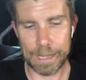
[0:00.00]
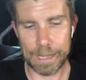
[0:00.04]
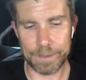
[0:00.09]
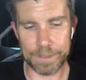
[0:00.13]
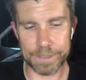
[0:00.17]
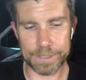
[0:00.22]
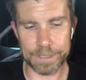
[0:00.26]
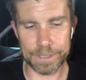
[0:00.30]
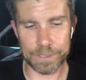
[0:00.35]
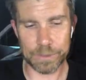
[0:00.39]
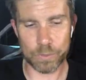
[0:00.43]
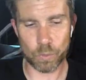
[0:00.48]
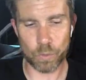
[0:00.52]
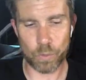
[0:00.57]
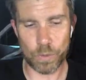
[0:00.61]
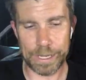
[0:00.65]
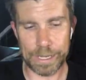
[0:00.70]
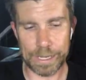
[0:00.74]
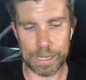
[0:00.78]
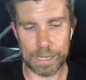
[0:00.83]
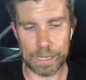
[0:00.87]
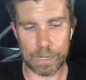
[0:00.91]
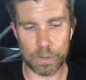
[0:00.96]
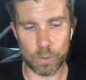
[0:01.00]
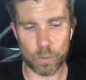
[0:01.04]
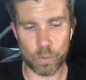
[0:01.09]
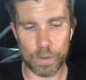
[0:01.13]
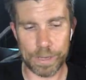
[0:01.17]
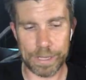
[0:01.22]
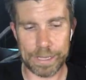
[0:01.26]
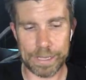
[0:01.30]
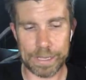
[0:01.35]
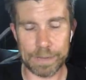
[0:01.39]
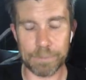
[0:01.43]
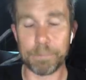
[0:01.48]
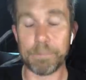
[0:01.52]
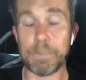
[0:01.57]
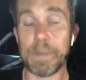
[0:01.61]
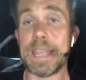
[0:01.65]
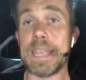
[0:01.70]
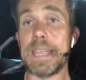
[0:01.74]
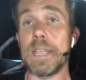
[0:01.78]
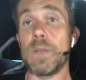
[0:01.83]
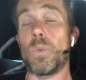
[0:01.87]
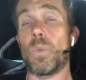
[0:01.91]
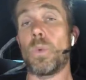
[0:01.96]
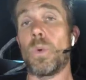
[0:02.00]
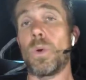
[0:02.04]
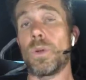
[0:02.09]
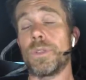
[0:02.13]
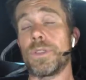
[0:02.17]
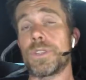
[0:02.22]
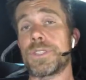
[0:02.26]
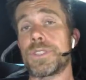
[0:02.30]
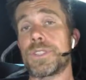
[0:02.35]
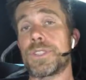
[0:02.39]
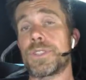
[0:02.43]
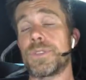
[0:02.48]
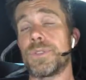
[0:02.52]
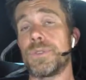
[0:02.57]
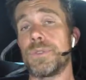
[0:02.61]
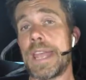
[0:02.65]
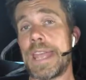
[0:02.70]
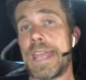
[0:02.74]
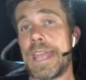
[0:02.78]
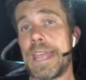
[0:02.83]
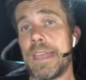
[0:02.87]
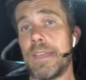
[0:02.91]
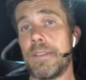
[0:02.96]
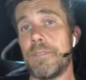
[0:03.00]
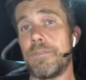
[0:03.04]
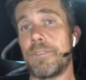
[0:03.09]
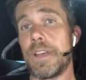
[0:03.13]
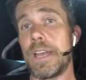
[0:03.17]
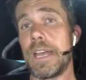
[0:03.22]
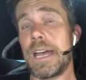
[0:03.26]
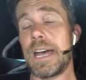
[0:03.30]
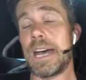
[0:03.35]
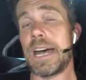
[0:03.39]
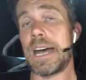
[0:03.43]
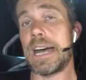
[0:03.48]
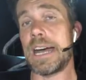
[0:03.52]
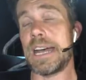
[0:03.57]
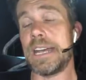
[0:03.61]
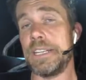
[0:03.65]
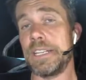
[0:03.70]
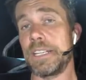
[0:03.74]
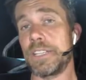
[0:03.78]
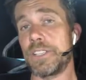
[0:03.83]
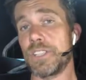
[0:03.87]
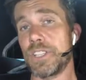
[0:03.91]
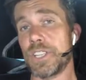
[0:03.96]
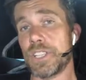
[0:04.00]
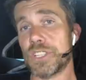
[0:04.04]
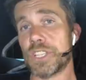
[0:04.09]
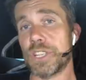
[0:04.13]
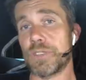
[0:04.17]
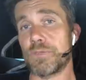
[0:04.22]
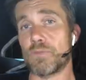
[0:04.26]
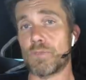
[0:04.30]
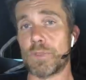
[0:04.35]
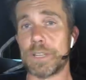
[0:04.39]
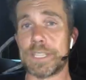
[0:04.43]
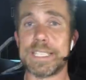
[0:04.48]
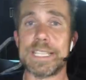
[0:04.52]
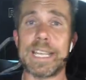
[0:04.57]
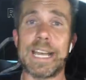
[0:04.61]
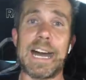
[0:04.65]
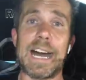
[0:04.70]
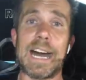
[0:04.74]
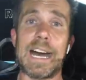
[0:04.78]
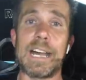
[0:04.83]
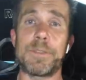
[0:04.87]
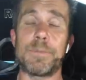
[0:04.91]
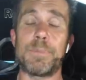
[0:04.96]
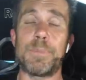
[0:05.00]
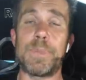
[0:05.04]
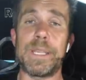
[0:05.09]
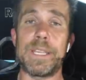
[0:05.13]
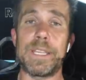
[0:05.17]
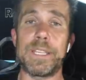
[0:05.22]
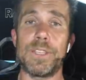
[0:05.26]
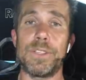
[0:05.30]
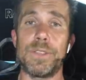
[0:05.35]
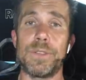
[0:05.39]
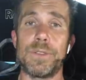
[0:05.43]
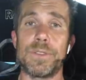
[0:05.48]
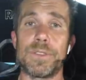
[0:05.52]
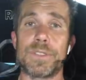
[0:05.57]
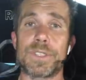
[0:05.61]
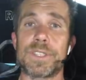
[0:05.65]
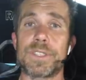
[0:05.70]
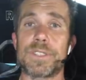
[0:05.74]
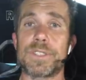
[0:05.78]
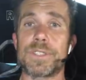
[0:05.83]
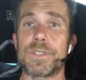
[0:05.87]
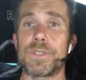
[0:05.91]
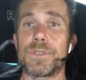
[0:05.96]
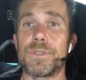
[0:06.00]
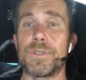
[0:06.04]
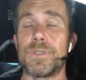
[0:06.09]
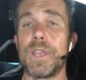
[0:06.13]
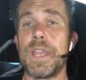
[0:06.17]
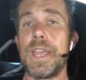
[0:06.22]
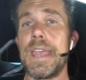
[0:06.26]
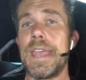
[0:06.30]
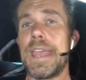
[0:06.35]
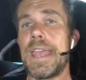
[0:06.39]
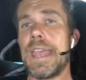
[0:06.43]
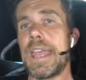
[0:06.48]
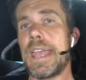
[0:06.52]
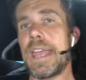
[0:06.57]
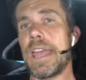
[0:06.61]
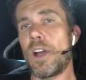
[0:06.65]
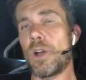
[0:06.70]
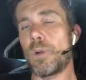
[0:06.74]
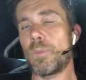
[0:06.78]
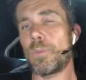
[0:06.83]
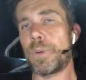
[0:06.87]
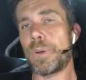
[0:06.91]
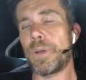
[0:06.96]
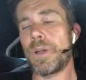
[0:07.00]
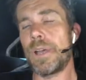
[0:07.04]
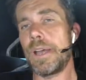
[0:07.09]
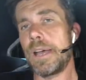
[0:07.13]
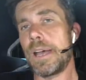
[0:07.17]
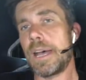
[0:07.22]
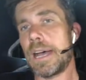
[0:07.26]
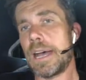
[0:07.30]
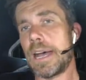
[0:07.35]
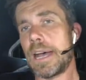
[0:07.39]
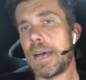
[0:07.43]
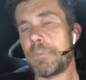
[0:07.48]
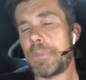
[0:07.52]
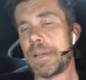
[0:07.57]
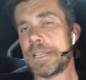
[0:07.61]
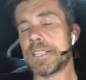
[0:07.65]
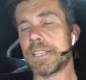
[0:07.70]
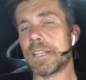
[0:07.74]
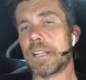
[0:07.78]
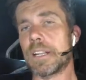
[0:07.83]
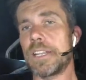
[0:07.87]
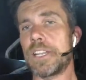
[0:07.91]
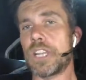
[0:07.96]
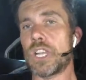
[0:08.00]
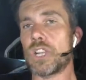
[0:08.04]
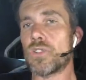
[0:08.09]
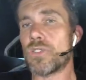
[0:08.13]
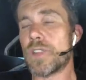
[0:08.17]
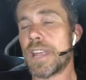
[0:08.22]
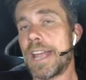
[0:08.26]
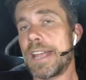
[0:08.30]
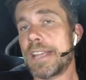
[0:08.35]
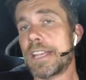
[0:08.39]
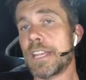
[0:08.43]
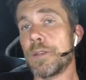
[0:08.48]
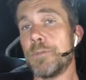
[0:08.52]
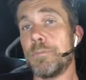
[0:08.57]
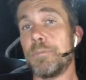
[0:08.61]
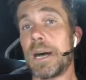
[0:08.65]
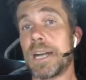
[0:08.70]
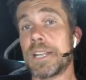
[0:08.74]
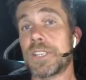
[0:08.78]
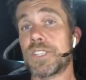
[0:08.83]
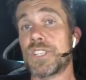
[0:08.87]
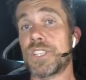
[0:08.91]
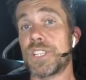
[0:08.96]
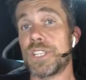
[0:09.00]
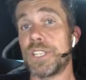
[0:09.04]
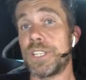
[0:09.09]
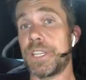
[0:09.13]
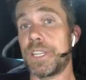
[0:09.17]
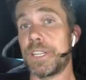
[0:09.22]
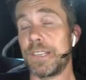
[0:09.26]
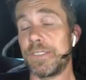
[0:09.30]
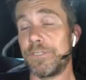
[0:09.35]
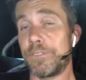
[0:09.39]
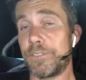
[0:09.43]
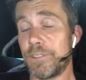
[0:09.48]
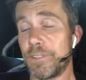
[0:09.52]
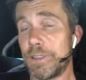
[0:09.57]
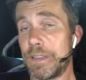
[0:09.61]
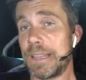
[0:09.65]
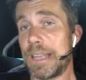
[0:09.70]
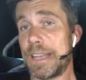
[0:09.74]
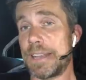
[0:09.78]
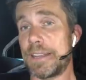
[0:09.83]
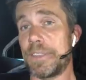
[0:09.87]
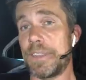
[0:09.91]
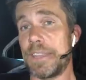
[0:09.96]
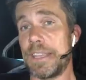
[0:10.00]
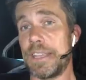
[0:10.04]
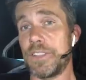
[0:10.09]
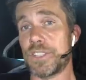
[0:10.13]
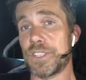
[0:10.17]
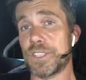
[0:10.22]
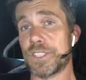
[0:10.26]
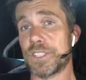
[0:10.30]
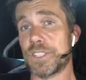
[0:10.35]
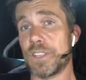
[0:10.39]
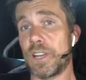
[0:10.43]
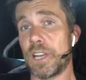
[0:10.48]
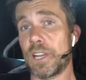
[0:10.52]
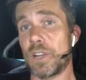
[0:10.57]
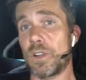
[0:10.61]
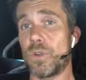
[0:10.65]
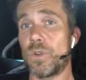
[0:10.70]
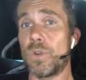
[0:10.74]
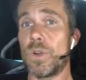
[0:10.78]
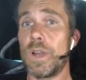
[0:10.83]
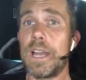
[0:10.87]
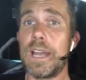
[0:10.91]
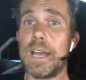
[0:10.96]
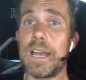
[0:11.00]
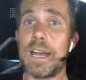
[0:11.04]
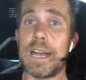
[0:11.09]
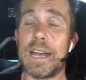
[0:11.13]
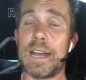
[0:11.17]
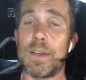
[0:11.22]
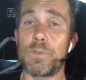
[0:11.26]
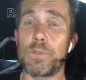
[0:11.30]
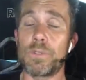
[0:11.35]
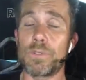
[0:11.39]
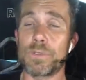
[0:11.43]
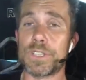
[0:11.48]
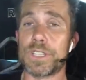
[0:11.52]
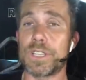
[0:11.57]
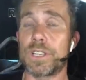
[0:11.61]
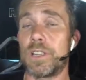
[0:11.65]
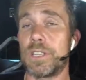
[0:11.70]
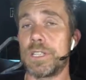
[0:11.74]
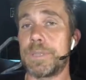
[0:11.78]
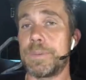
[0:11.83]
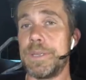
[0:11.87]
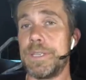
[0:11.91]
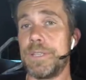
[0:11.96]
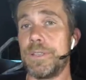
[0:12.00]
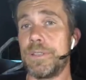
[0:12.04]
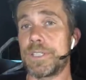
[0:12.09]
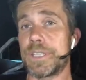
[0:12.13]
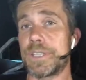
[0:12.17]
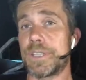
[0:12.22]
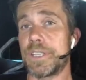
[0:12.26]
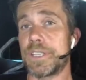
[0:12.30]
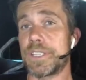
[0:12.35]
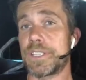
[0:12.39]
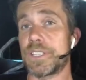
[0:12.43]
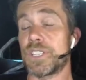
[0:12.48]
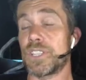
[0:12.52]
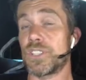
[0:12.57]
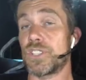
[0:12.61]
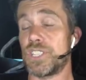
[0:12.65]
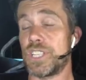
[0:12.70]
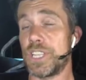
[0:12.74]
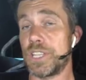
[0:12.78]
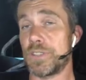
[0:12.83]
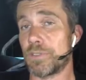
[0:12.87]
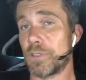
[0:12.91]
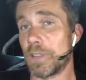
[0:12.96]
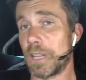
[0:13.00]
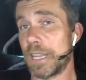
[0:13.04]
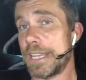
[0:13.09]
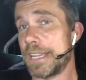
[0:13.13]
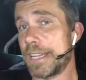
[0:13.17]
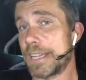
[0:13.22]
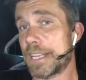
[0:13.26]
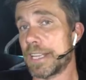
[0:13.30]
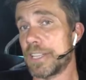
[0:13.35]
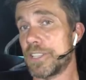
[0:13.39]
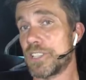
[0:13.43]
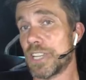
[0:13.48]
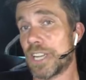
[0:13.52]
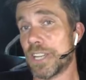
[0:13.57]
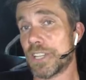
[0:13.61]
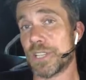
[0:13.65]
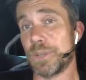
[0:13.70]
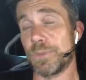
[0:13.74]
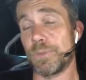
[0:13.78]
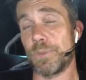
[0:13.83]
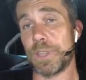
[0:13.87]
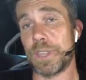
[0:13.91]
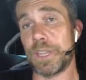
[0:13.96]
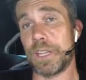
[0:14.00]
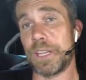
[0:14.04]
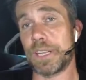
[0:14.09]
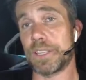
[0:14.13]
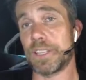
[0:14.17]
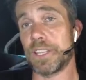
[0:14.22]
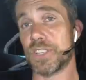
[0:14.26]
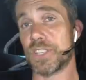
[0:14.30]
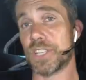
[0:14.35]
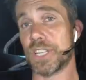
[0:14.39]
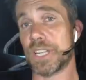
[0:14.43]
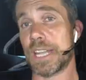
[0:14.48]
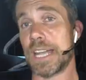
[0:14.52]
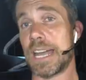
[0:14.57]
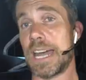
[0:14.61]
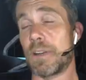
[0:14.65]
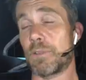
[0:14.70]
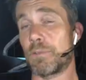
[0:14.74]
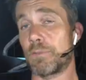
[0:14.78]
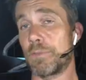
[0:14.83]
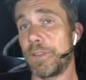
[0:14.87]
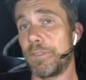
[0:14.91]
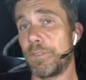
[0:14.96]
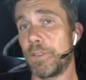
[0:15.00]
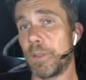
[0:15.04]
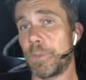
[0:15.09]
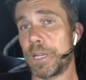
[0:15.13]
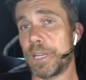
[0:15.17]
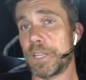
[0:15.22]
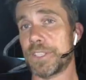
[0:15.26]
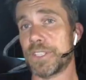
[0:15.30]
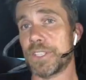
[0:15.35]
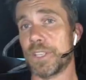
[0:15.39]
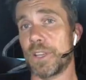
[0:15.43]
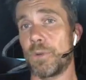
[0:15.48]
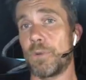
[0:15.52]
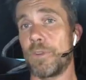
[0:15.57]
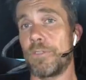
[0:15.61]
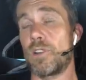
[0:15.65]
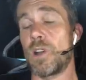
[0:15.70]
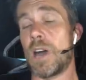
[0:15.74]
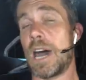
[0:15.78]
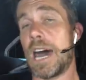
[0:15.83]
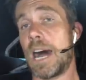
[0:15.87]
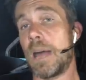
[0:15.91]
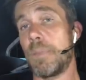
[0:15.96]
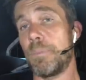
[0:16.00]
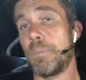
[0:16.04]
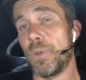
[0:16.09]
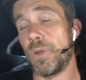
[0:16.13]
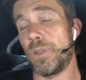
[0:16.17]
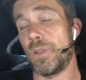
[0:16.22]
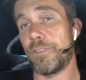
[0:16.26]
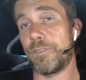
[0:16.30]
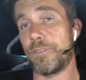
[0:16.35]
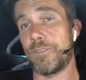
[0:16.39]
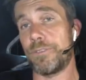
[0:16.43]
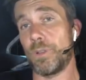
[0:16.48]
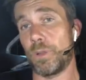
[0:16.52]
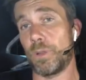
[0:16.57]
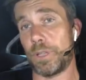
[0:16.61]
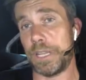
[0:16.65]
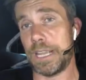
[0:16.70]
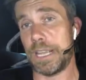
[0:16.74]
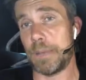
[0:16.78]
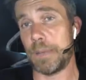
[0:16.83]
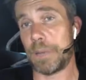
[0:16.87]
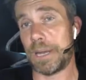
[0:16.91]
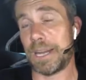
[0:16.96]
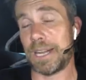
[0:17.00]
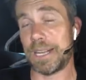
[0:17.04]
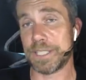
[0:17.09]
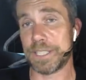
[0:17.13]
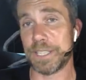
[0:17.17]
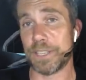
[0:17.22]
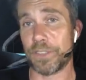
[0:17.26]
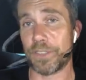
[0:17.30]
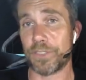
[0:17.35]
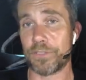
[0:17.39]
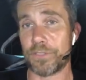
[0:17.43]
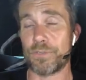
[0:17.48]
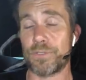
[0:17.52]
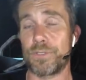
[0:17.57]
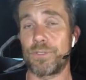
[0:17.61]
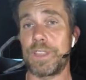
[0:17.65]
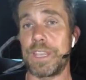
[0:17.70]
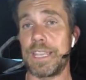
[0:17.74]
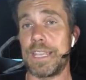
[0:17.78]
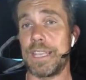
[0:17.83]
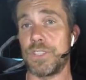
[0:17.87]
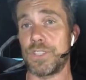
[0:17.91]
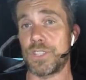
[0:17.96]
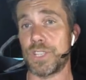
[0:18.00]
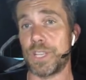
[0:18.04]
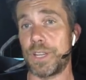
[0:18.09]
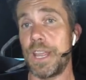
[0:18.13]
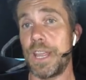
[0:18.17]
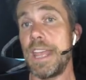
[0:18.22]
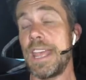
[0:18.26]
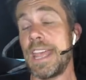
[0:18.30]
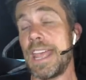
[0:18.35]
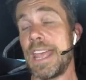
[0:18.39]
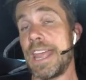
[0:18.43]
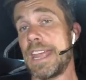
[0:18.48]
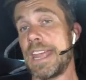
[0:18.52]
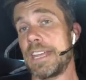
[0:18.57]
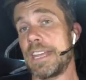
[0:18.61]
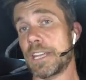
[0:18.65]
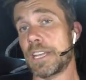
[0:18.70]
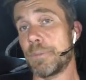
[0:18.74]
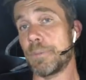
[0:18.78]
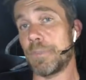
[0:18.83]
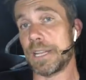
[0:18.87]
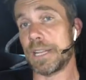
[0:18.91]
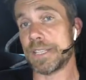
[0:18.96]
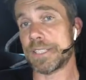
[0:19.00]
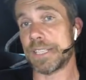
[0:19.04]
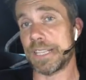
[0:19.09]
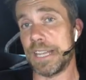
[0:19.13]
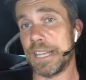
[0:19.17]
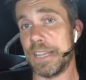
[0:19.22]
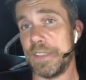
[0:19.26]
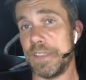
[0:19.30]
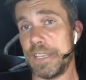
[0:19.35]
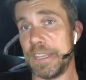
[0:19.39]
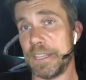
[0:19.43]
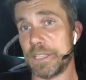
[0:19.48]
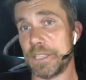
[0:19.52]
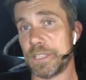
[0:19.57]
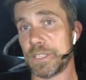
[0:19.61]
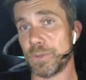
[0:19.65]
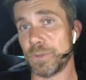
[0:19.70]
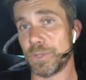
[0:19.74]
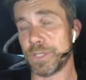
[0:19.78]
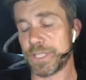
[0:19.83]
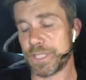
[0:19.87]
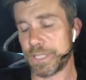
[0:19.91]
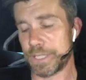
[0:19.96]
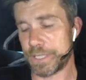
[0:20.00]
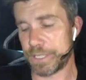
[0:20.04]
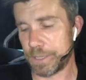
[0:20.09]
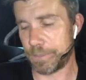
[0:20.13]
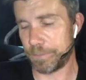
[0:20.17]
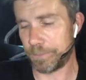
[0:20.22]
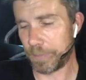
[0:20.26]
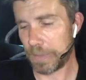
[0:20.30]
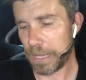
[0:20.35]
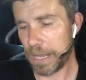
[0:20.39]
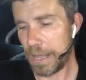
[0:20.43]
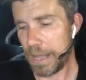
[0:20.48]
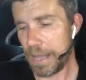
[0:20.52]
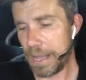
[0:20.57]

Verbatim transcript: And this is where we may want to have an ignition retard being used to help basically create combustion very late in the engine cycle. We're also going to be using this generally in conjunction with an ignition cut rev limiter, so we've got unburned fuel in air passing through the engine and combusting in the exhaust system.